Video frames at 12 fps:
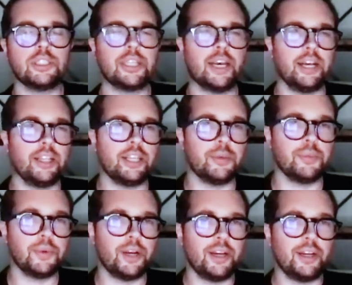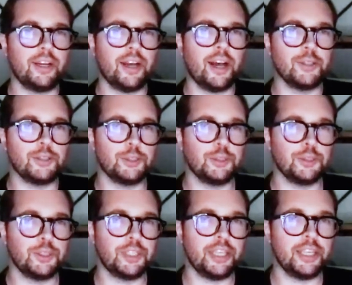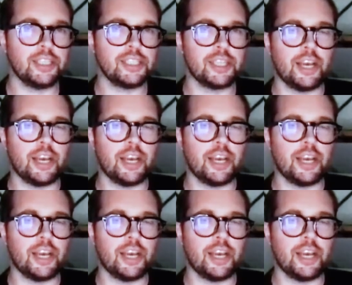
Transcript: tell them how to do things.